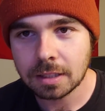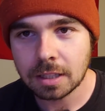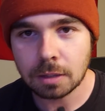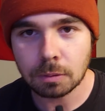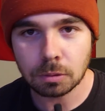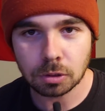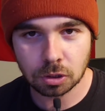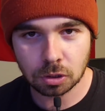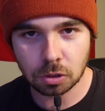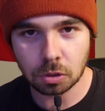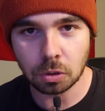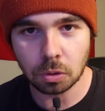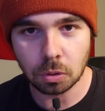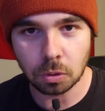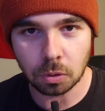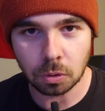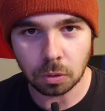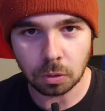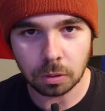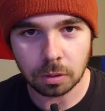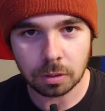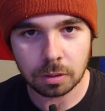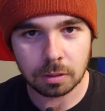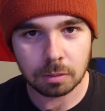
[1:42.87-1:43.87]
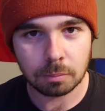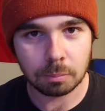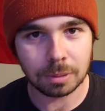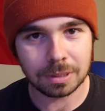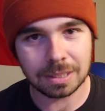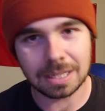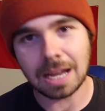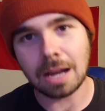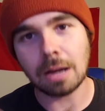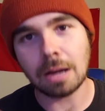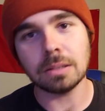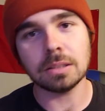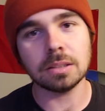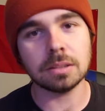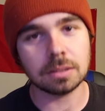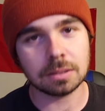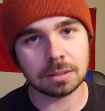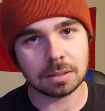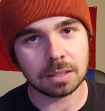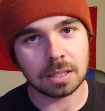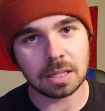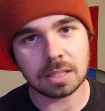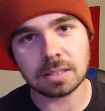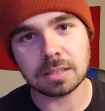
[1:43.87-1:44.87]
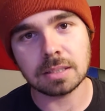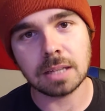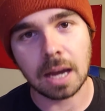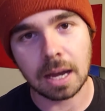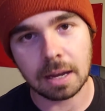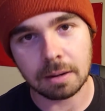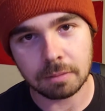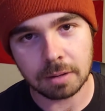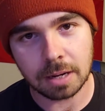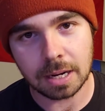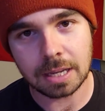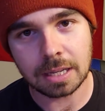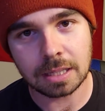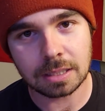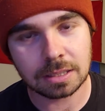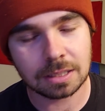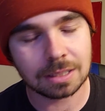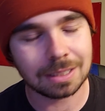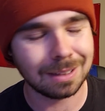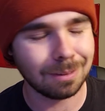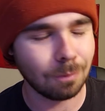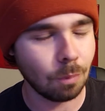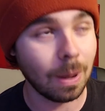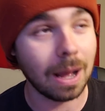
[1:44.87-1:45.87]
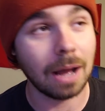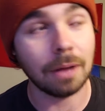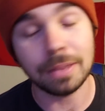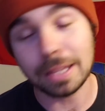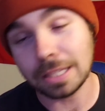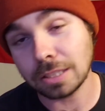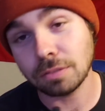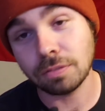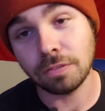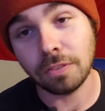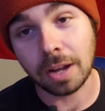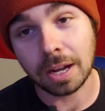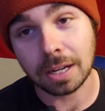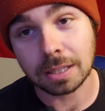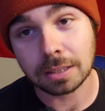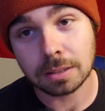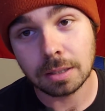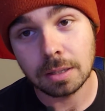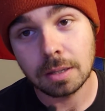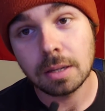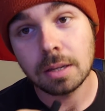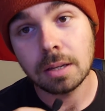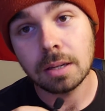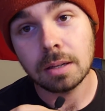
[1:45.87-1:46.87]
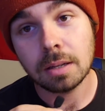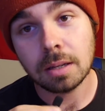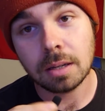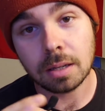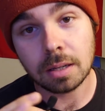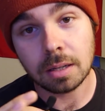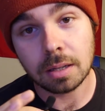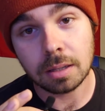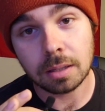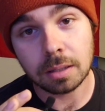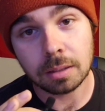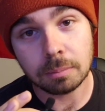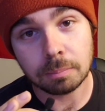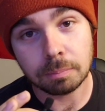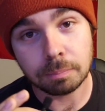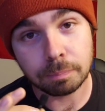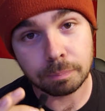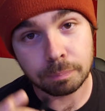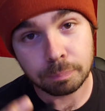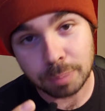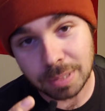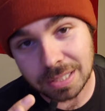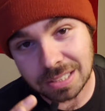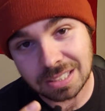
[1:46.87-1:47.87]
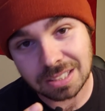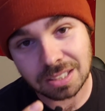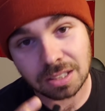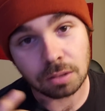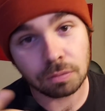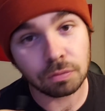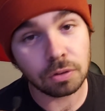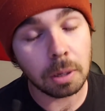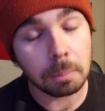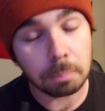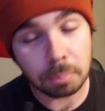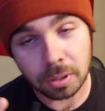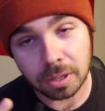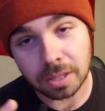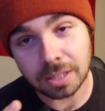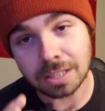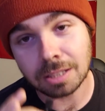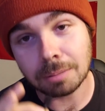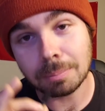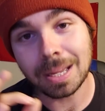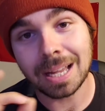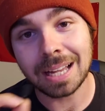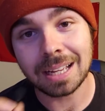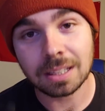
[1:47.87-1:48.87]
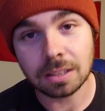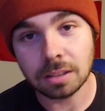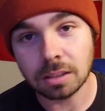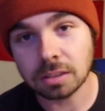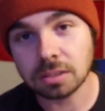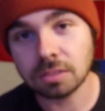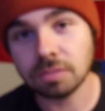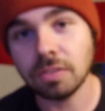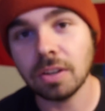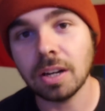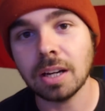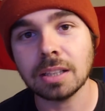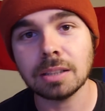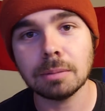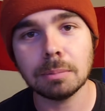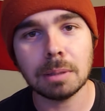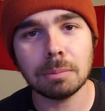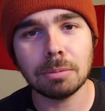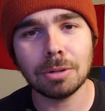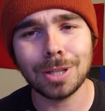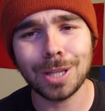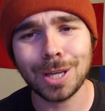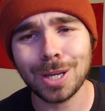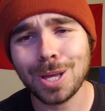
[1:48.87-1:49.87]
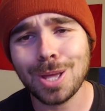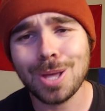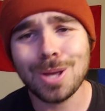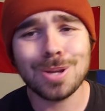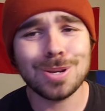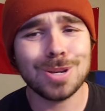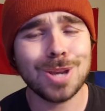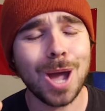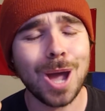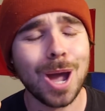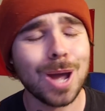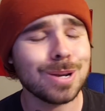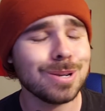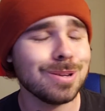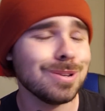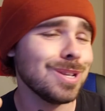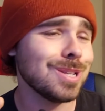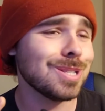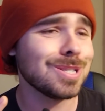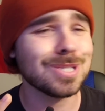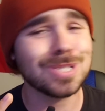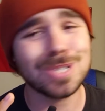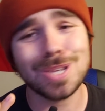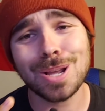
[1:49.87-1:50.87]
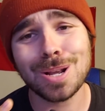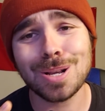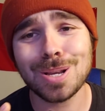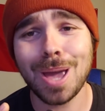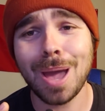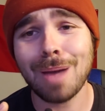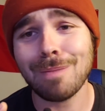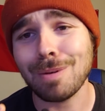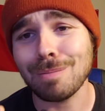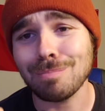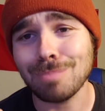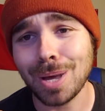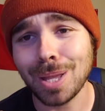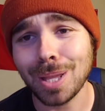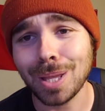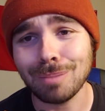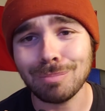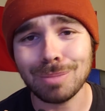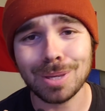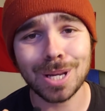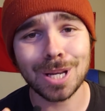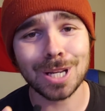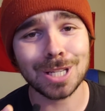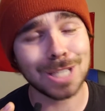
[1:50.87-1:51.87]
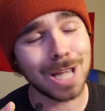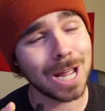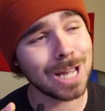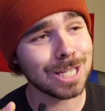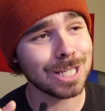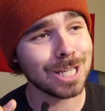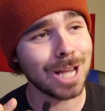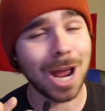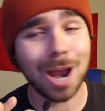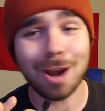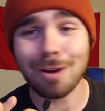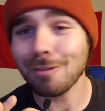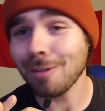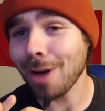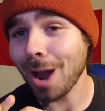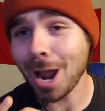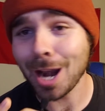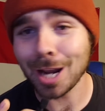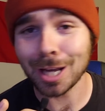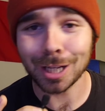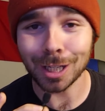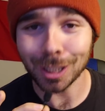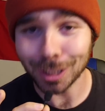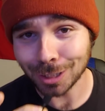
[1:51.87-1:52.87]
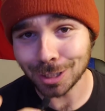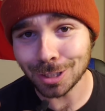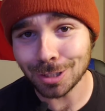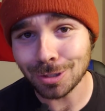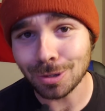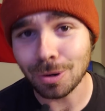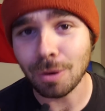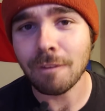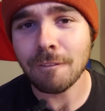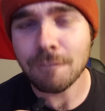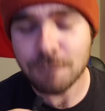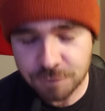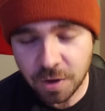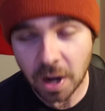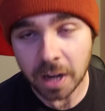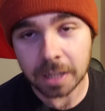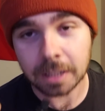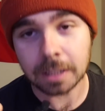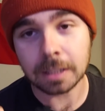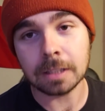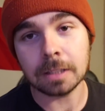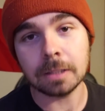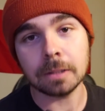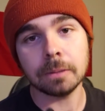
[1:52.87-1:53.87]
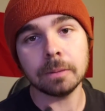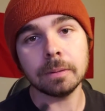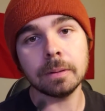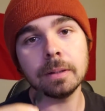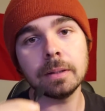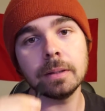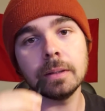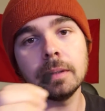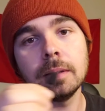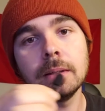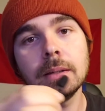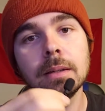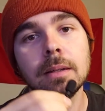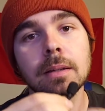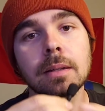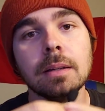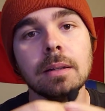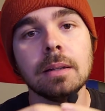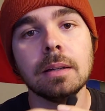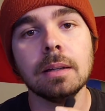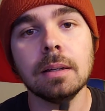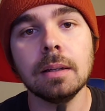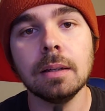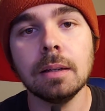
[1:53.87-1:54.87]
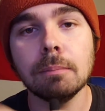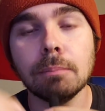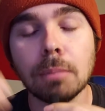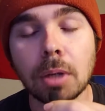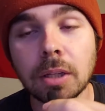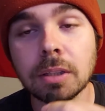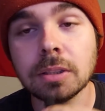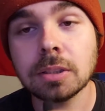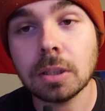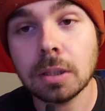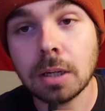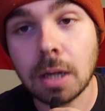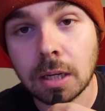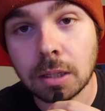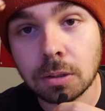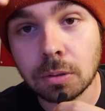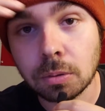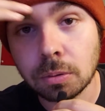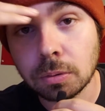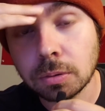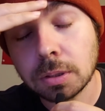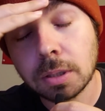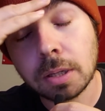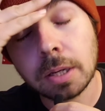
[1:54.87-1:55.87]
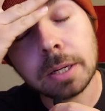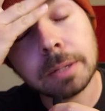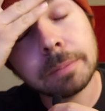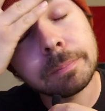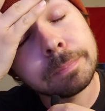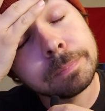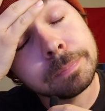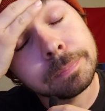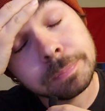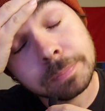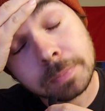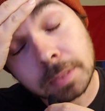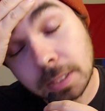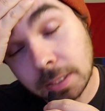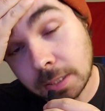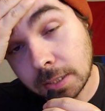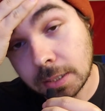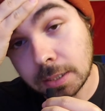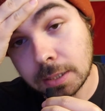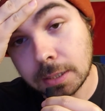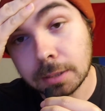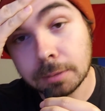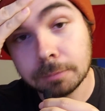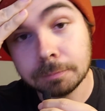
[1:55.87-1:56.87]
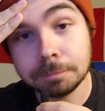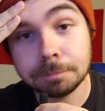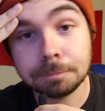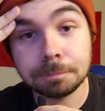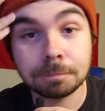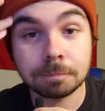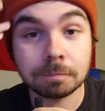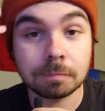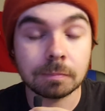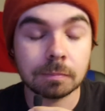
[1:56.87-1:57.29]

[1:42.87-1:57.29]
it was cool but now it's it's not right it's like wow that's fucked uh, business in the front party in the back looks fucked maybe you're like nah dude it's sick to have a mullet because that's ironically cool fuck you uh, mullets are not cool. Sorry. Um,